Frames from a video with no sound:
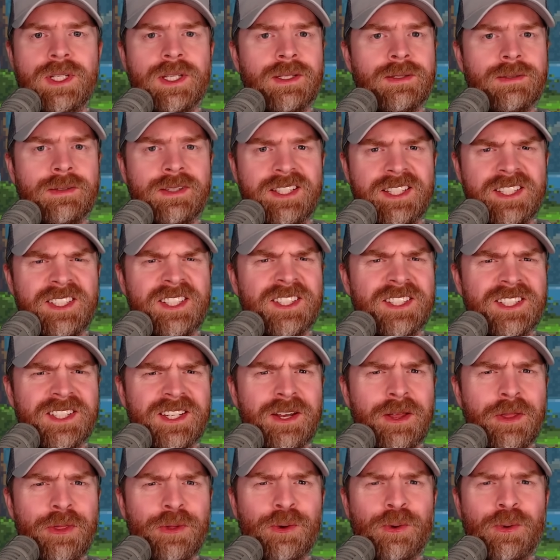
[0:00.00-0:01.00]
and this is
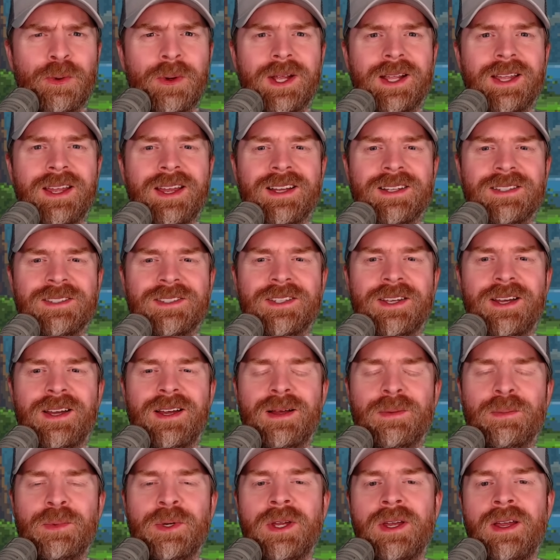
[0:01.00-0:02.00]
another quick heads
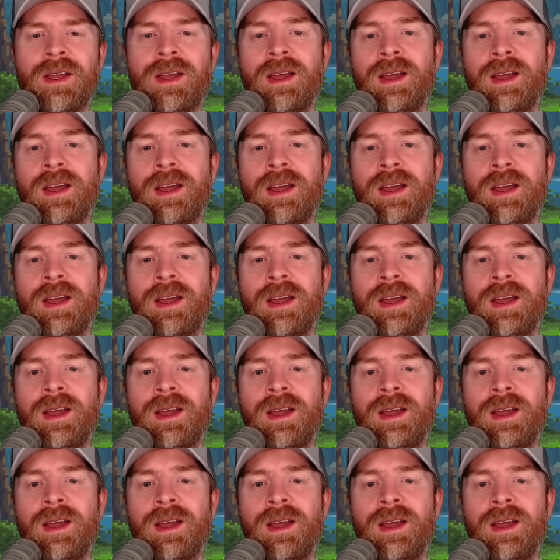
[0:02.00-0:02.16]
up.